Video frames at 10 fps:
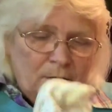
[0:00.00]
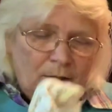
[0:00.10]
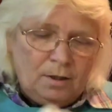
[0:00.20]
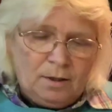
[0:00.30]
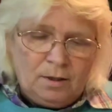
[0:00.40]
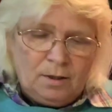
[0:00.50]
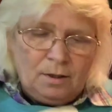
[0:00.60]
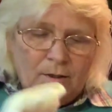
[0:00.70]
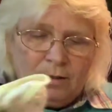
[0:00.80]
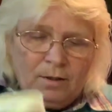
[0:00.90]
and
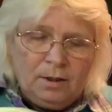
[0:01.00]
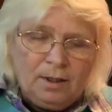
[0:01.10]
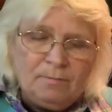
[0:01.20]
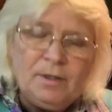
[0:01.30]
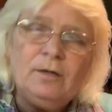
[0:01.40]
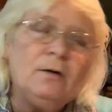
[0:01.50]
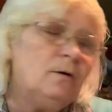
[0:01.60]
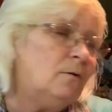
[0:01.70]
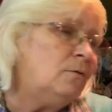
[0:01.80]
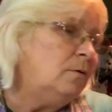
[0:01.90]
let me
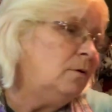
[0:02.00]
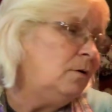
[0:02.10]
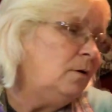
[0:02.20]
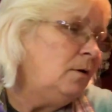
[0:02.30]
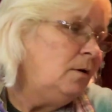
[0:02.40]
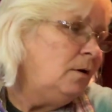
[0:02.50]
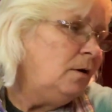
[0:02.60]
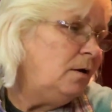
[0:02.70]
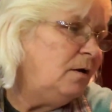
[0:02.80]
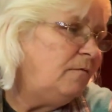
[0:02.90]
know
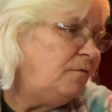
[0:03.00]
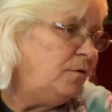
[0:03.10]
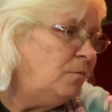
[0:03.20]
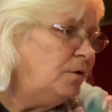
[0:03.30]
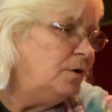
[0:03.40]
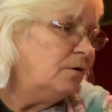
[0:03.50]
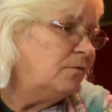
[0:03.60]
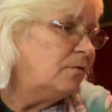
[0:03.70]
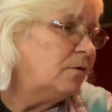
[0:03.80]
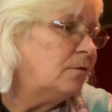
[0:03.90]
if you would
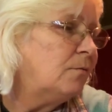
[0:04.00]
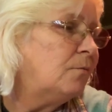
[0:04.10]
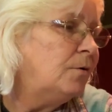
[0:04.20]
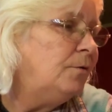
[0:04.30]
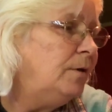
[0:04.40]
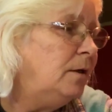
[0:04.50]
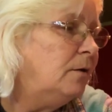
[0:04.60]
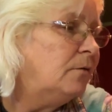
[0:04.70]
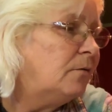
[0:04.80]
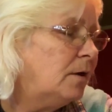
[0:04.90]
consider rooting
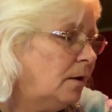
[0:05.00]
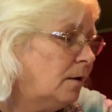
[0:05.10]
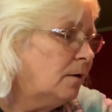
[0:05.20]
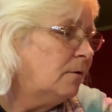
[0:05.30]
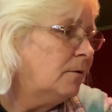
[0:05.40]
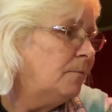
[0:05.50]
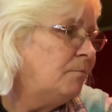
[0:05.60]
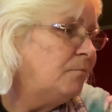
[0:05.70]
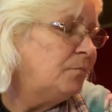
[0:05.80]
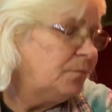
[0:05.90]
his hair
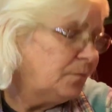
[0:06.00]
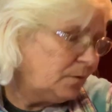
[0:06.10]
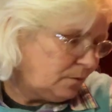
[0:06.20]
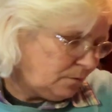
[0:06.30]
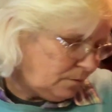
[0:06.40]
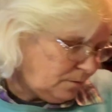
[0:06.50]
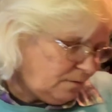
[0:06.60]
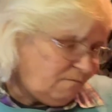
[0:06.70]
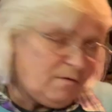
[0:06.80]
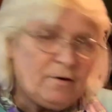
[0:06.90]

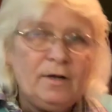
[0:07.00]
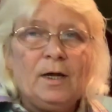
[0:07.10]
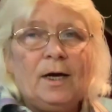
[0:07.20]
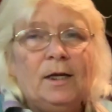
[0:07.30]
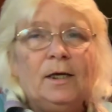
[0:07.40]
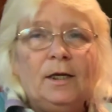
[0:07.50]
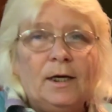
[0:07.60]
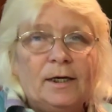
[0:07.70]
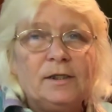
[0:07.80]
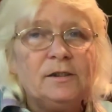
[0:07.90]
very lightly,
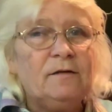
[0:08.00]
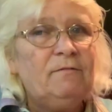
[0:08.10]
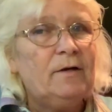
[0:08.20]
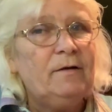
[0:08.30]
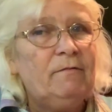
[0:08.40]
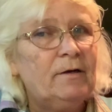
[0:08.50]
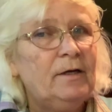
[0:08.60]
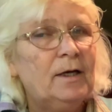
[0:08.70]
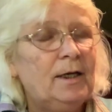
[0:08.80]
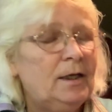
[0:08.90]
like I said, very, very
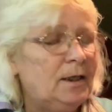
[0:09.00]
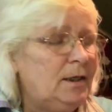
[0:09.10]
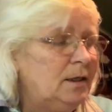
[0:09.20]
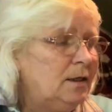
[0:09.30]
lightly,